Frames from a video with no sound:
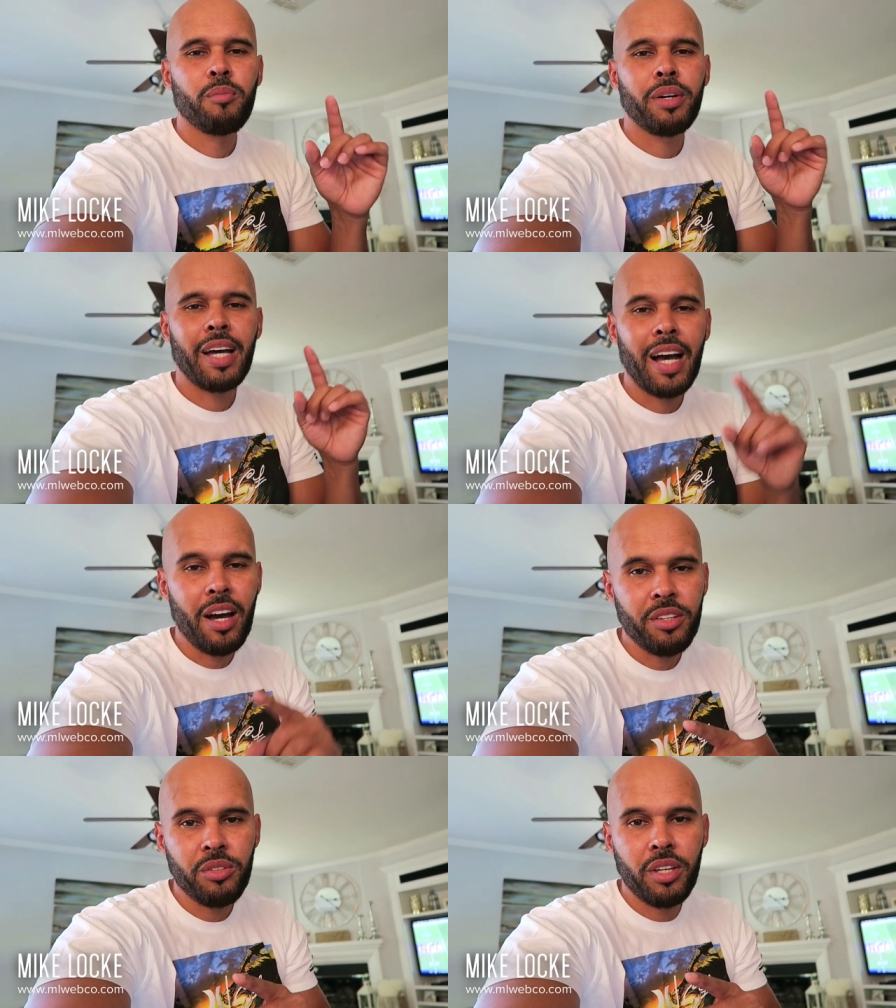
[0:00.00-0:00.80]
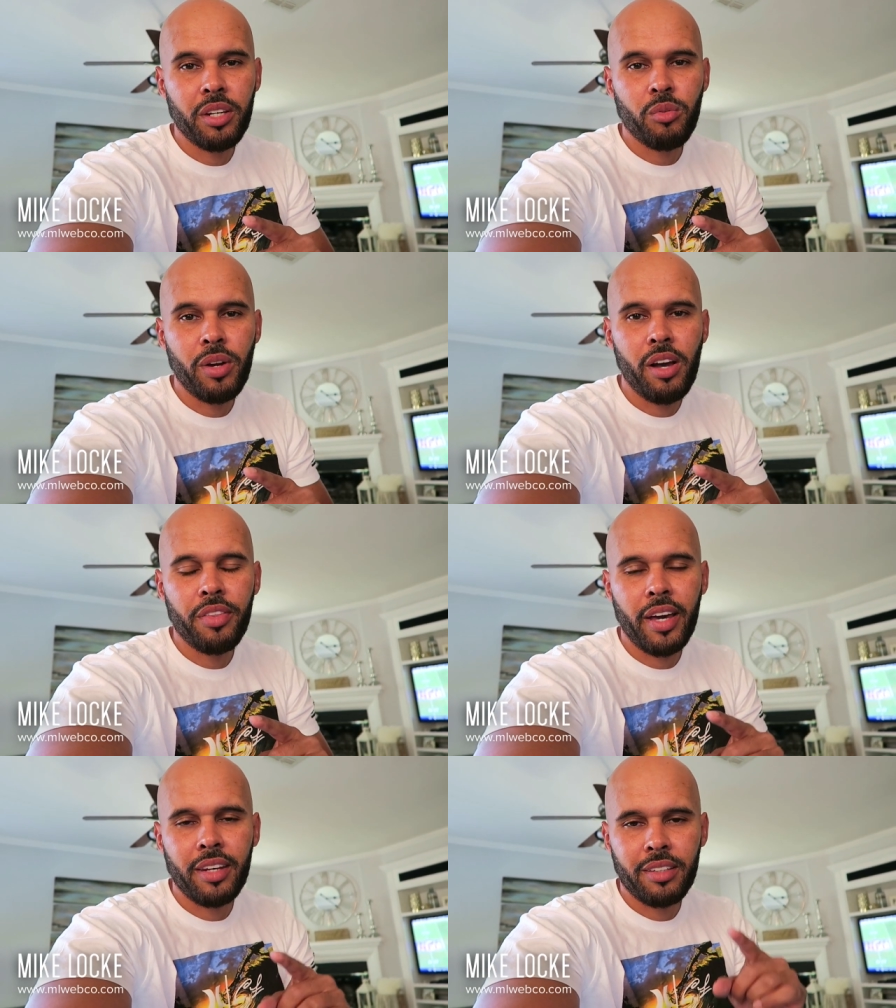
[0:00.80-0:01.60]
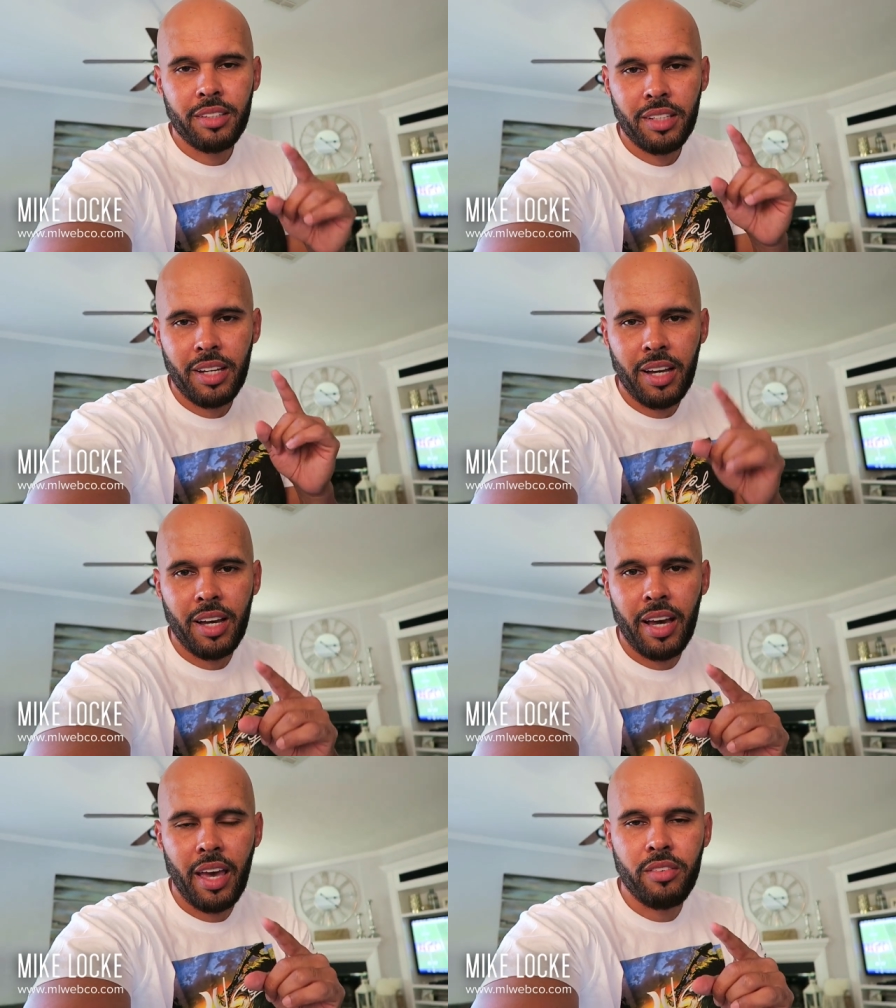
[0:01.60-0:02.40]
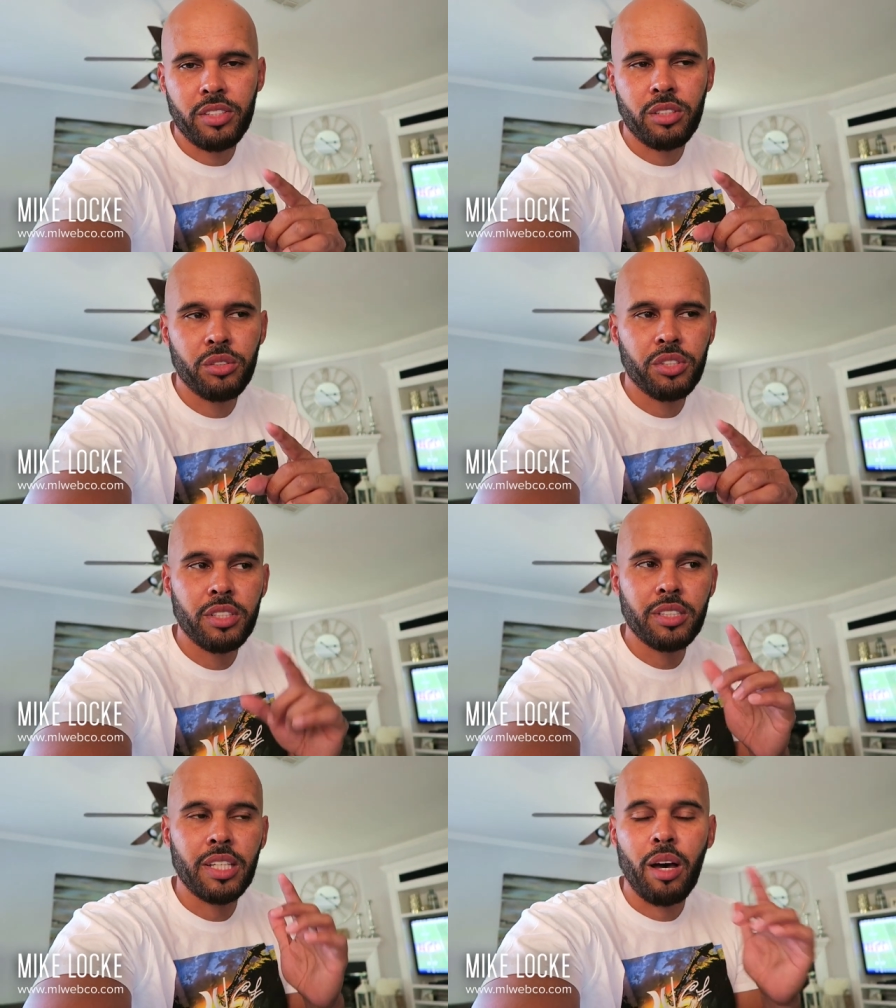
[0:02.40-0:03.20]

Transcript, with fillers: But how do you get around that? I have a solution. This is